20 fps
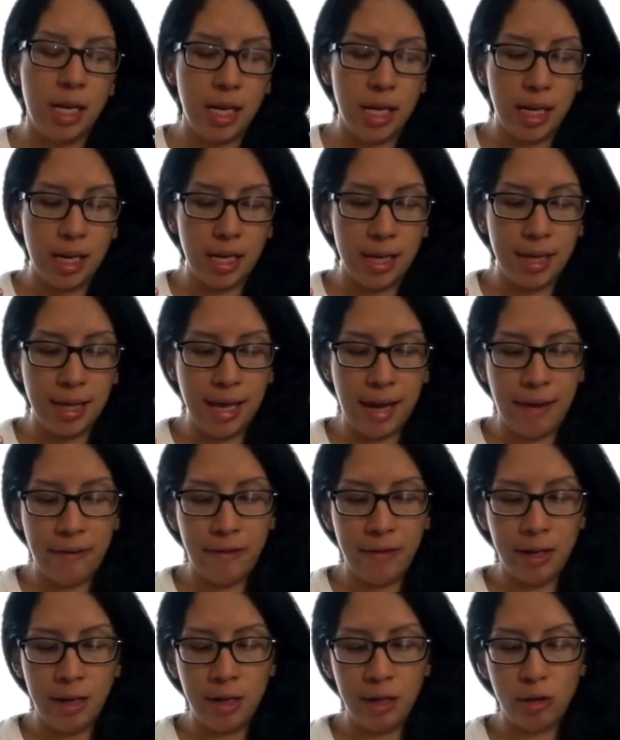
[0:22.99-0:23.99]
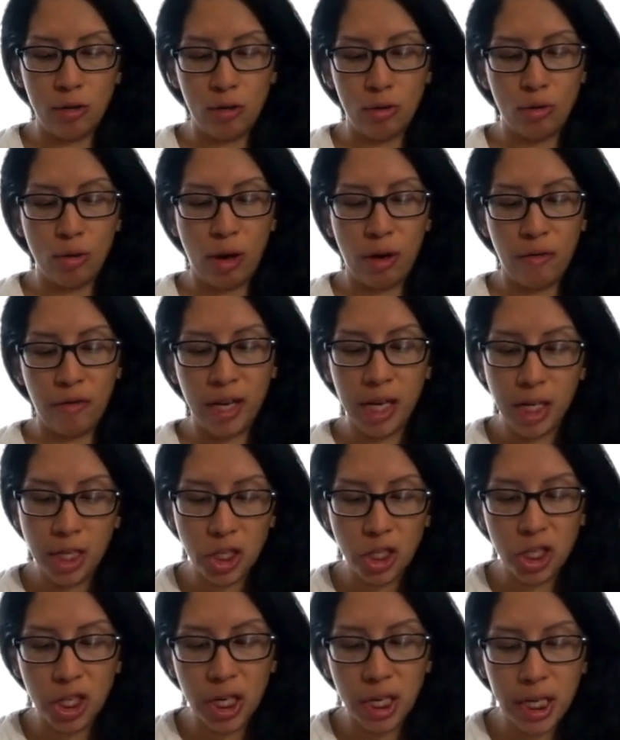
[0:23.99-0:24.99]
11 to 12
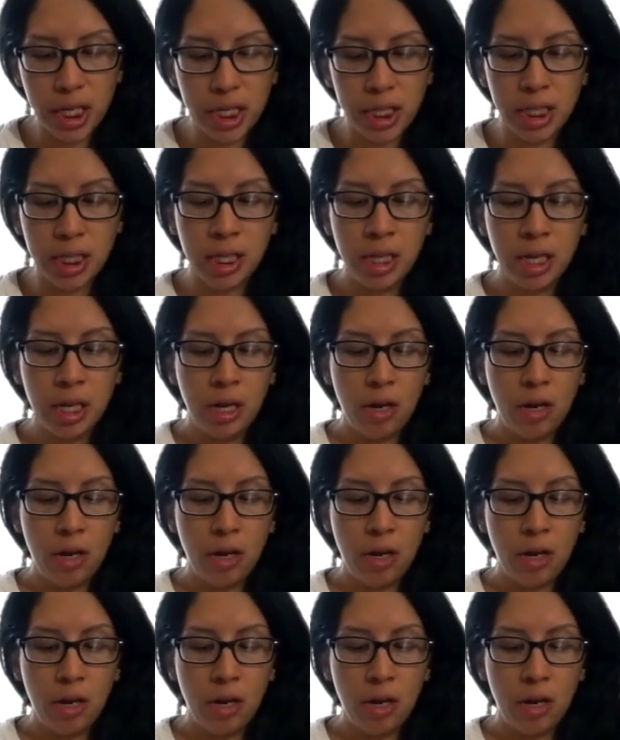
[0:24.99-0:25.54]
inches,